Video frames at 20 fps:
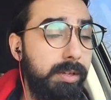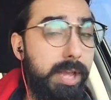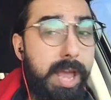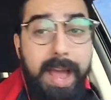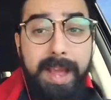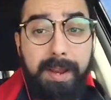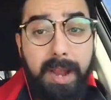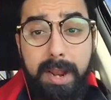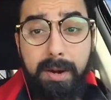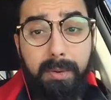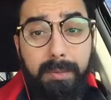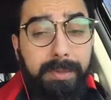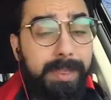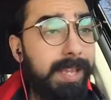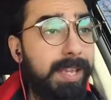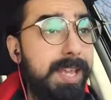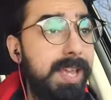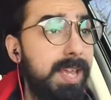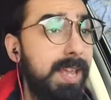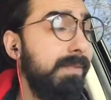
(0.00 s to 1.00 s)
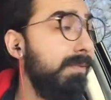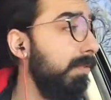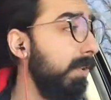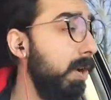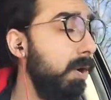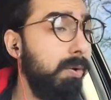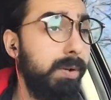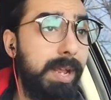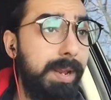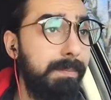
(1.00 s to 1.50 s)
I don't think he can
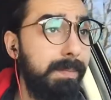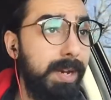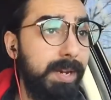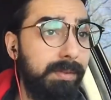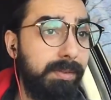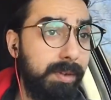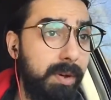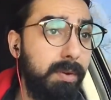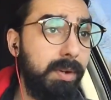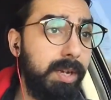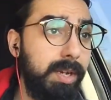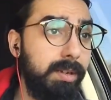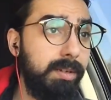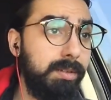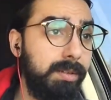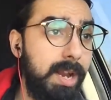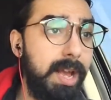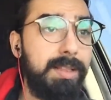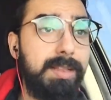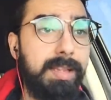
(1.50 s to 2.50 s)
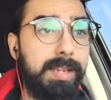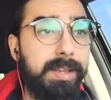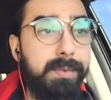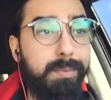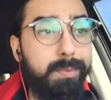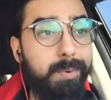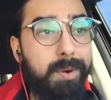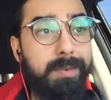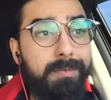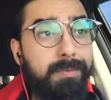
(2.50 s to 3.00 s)
vote in Minnesota. Not that he
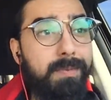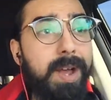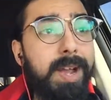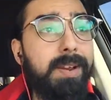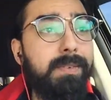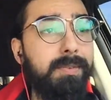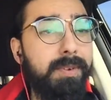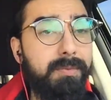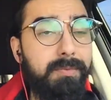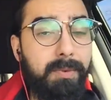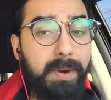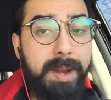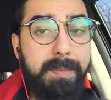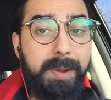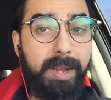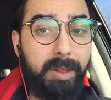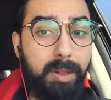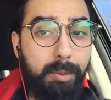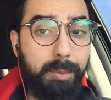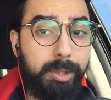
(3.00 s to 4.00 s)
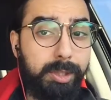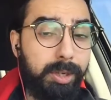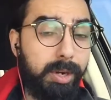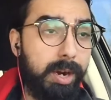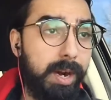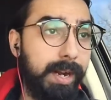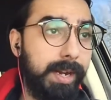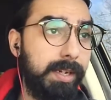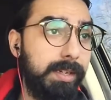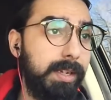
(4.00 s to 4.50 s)
would want to fucking vote for Amy
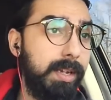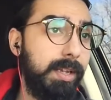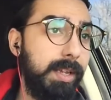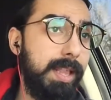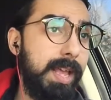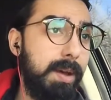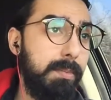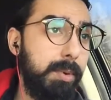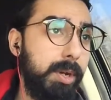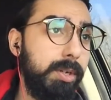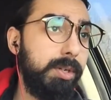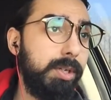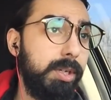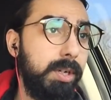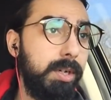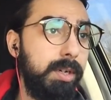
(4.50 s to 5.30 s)
Klobuchar, I can tell you that much.